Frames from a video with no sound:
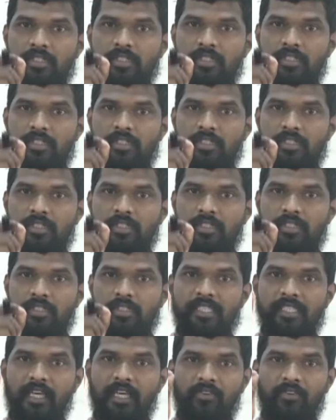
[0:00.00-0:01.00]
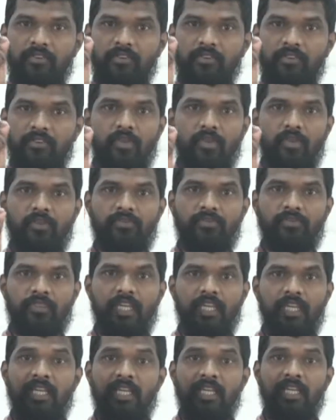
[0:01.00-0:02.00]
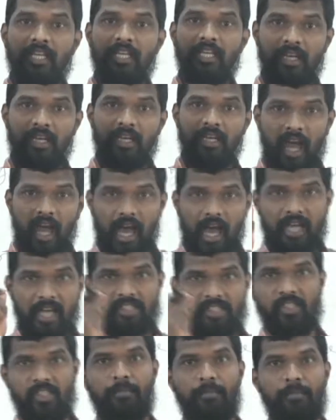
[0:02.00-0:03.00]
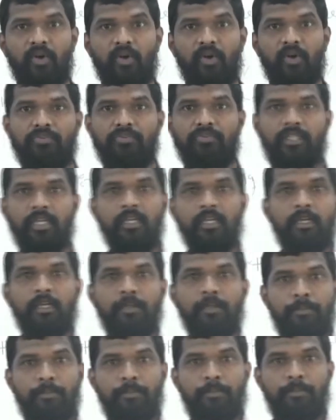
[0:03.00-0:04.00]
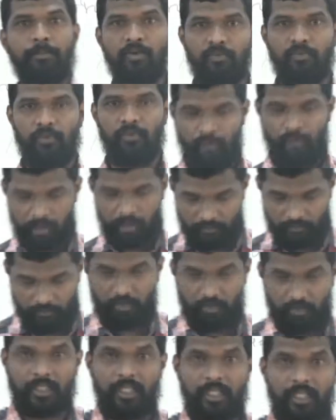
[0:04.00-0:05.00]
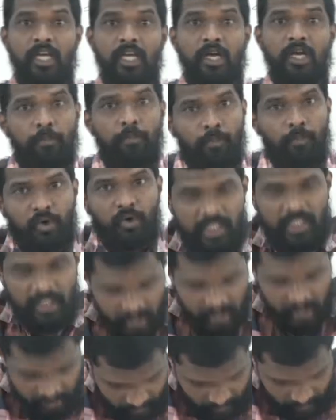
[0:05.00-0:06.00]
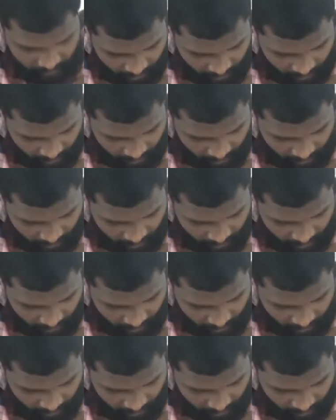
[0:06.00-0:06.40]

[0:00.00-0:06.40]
use the service of the large number of the people for what? For the production and